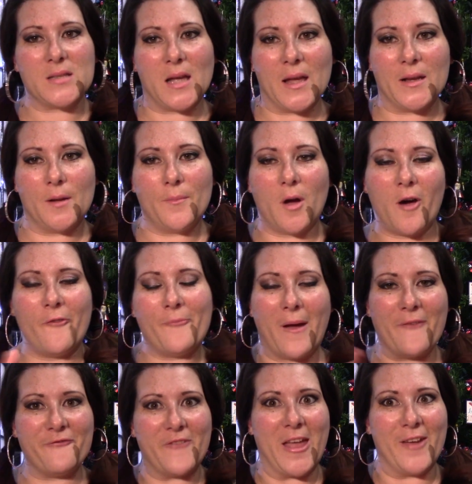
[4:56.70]
item of
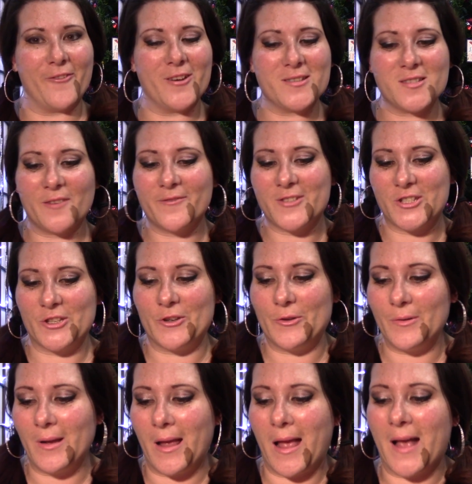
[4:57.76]
my favorites of
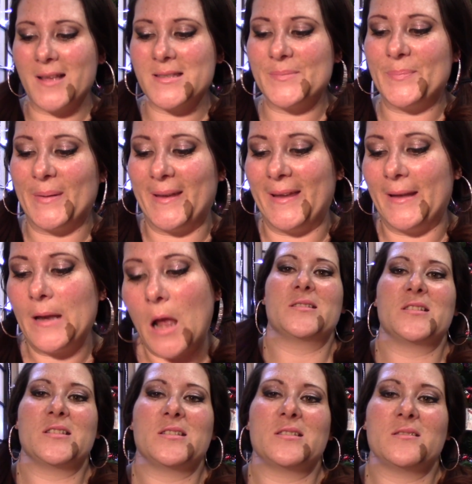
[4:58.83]
June has been
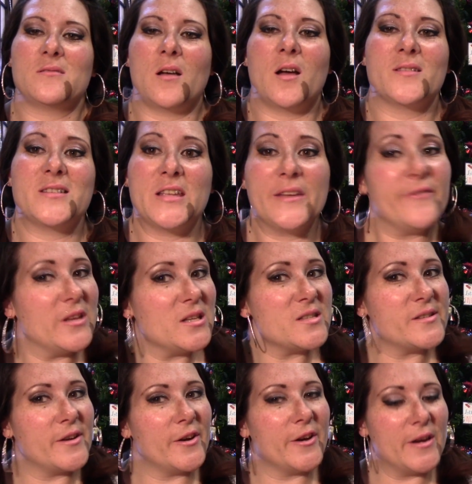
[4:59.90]
a TV
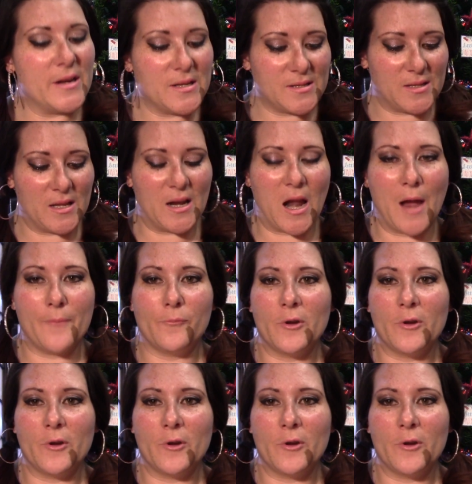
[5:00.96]
series that I'm